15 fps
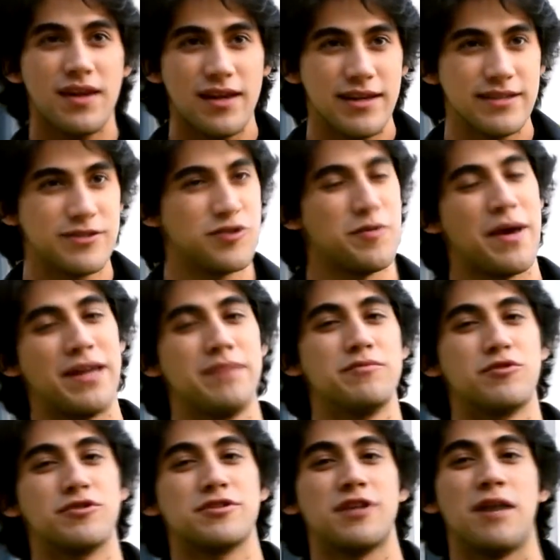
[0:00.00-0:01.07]
into many
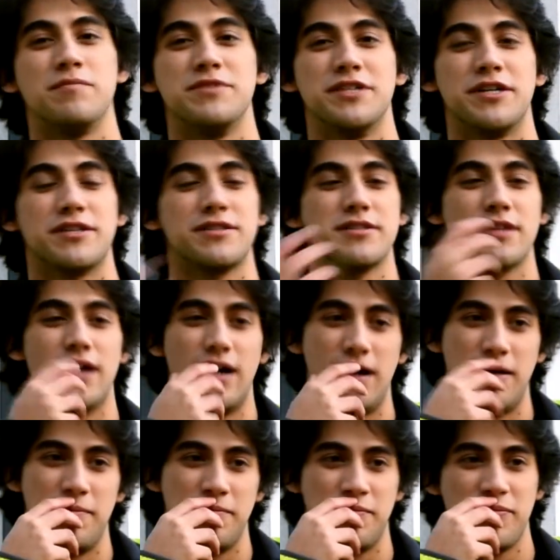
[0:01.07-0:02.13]
more subjects.
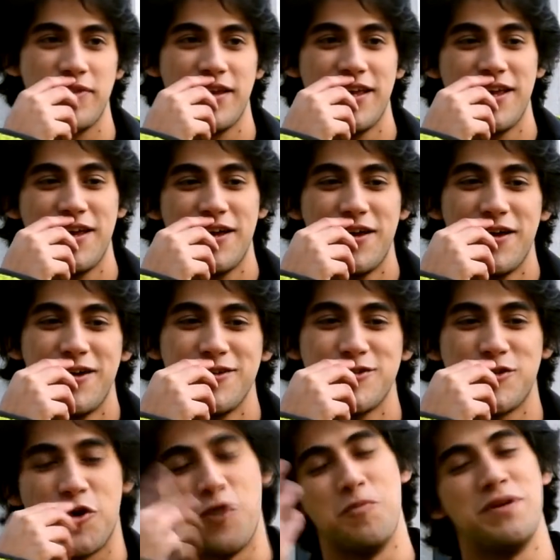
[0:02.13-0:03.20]

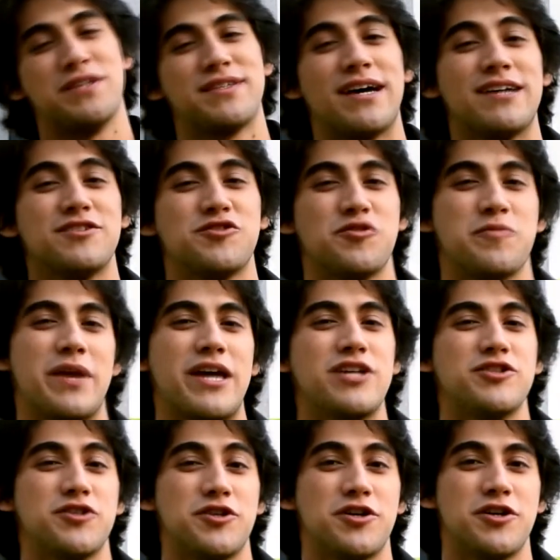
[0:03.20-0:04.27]
So besides your
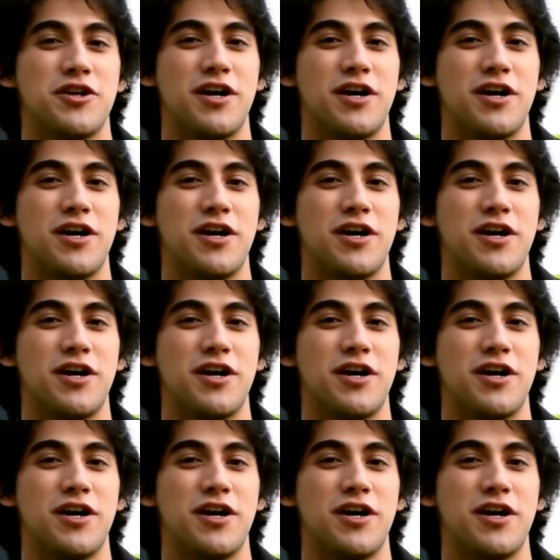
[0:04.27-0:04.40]
major,